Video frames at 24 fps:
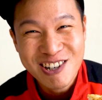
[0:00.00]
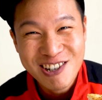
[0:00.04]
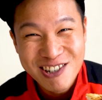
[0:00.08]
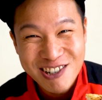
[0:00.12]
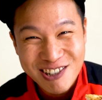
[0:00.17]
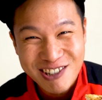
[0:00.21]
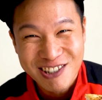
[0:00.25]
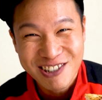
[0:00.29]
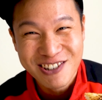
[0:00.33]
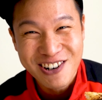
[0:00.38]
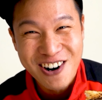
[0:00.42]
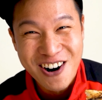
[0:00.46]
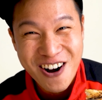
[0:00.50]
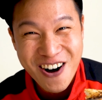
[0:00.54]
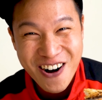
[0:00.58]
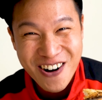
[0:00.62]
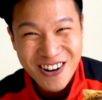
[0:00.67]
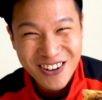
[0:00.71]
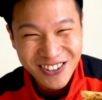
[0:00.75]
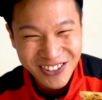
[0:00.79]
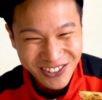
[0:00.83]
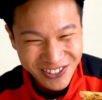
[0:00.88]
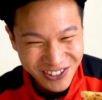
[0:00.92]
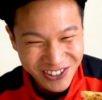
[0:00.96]

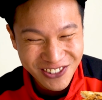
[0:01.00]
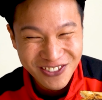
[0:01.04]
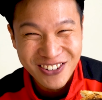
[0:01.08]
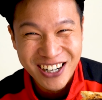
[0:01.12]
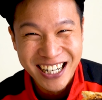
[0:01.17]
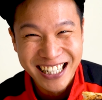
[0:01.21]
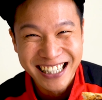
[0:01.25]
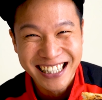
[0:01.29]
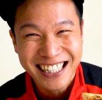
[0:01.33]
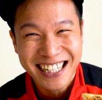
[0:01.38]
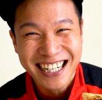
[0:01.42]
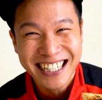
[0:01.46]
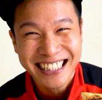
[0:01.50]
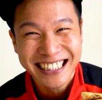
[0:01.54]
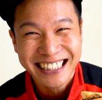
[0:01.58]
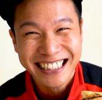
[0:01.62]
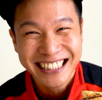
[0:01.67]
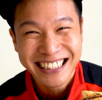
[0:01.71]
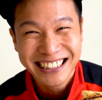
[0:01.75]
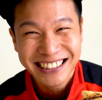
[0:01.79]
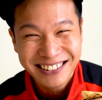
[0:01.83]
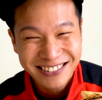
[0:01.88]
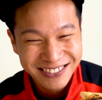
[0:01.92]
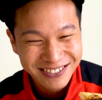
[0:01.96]
strong for my
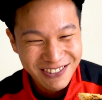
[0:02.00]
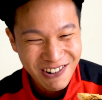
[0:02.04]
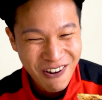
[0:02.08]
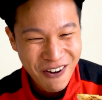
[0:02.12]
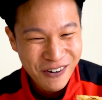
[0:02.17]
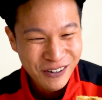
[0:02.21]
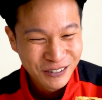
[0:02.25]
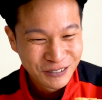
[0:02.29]
liking.